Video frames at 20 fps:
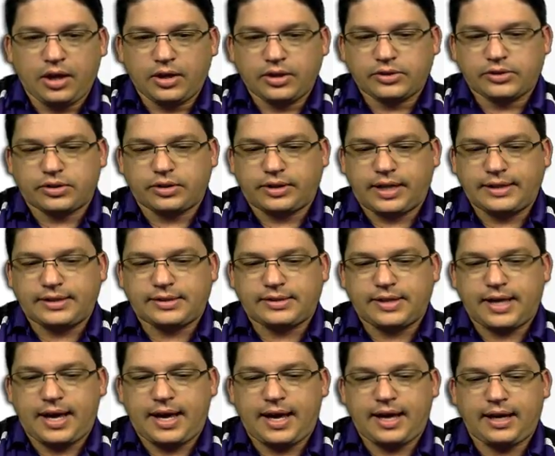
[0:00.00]
So let's
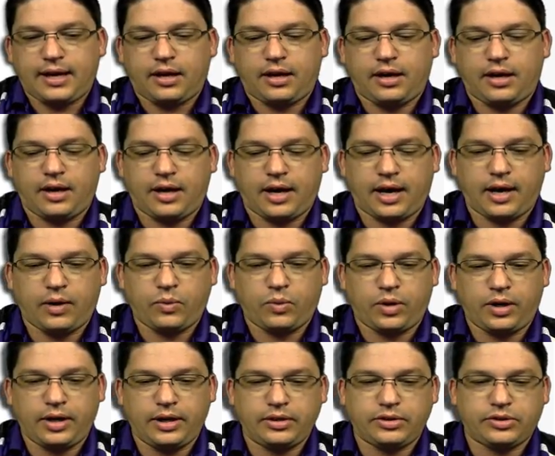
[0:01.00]
say I
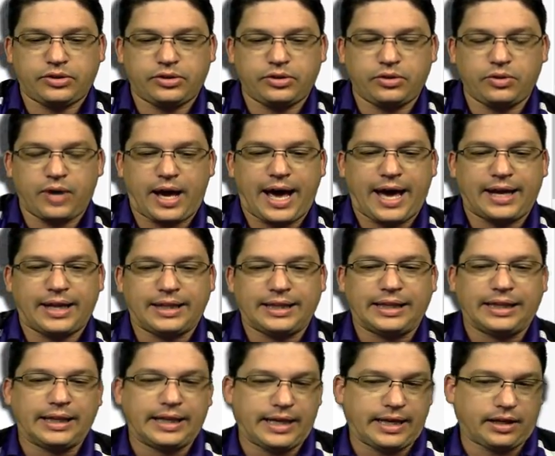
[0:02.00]
wanted to add a
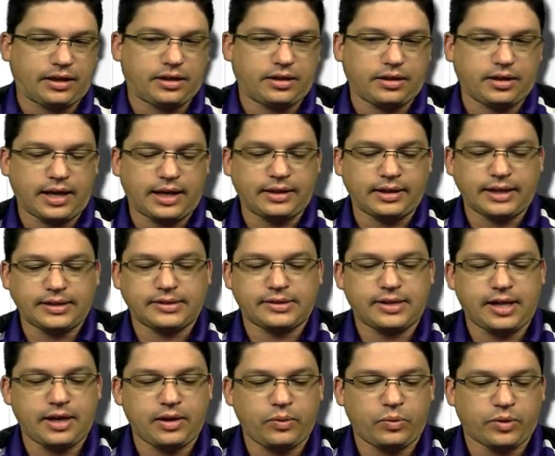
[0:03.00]
link, and let's
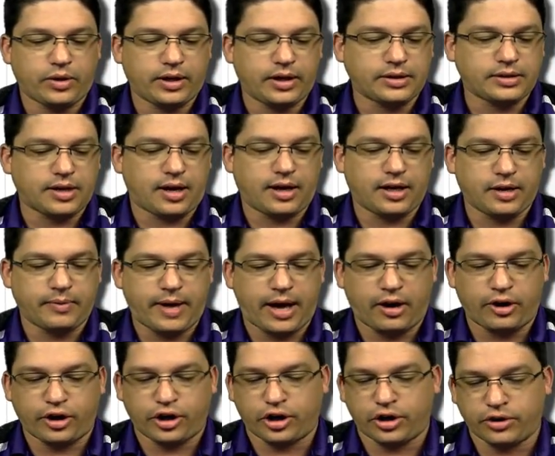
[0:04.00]
say we're going to talk
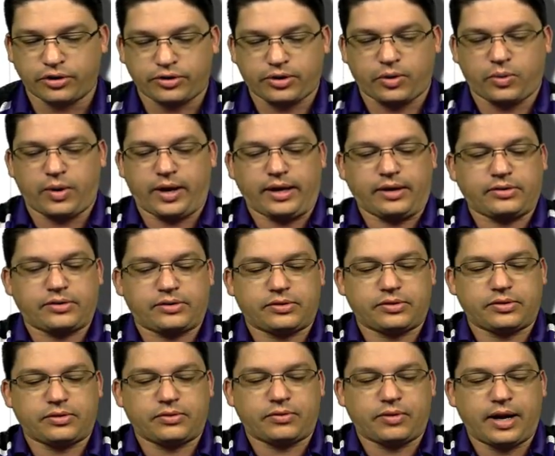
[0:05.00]
about
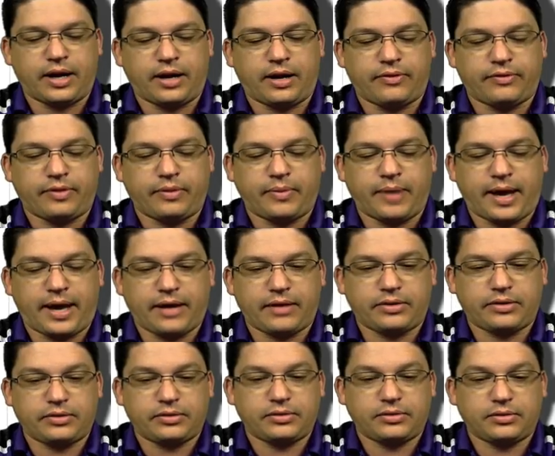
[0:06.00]
earthquakes right off the
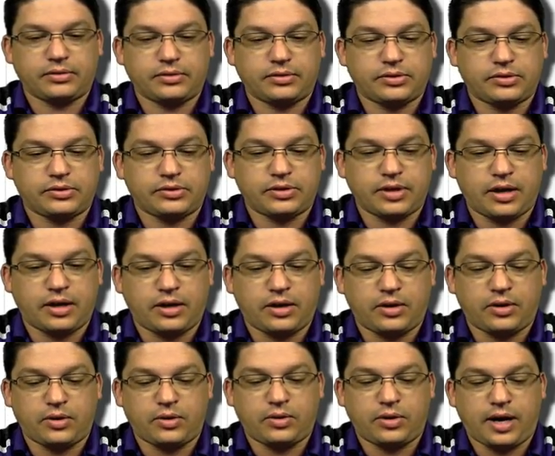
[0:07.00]
bat.
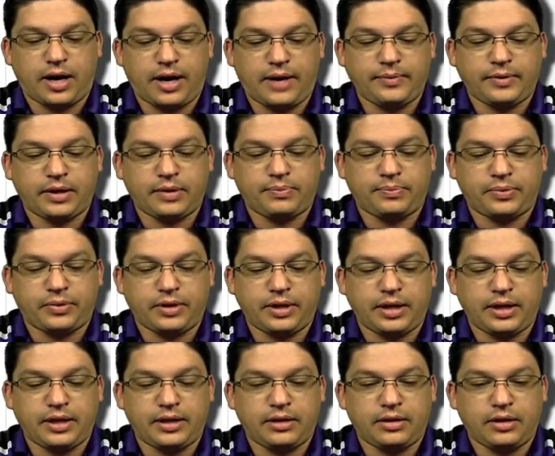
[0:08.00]
So I'm going to put
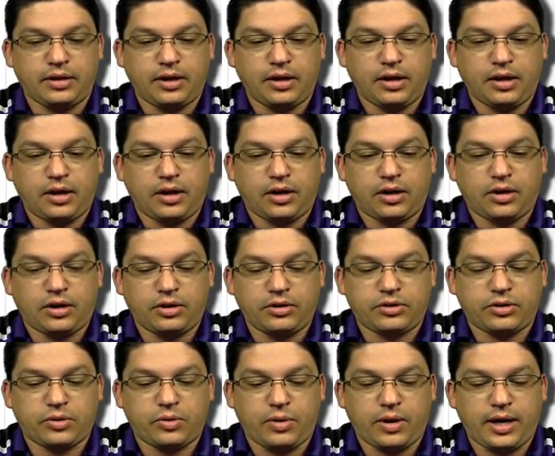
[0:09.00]
in
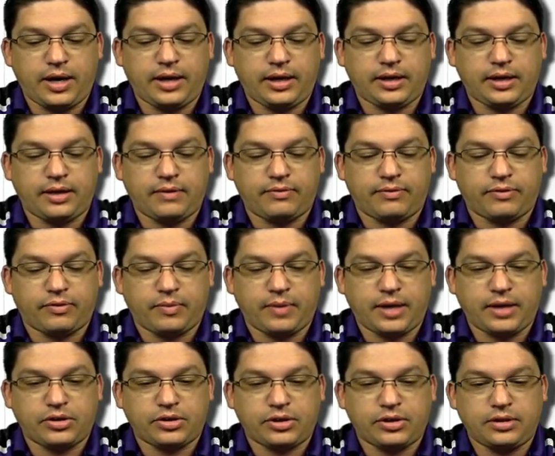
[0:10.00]
earthquake
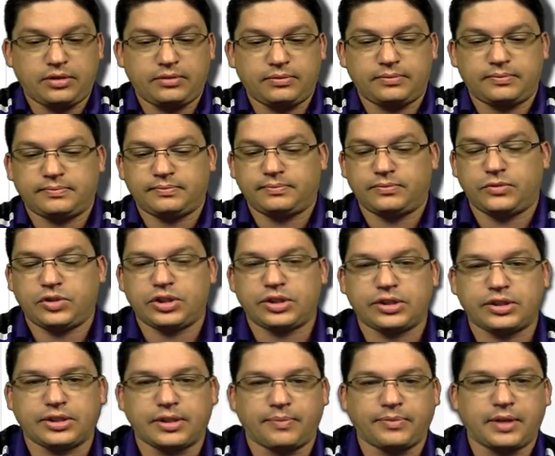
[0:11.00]
information,
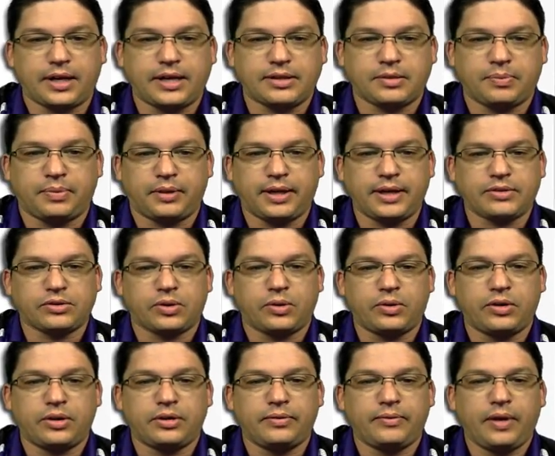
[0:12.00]
just something as a
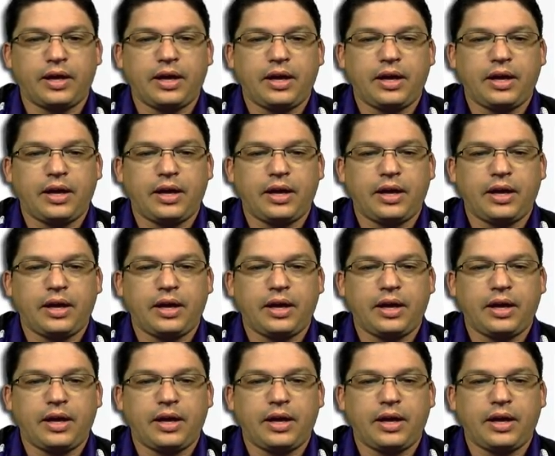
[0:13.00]
placeholder.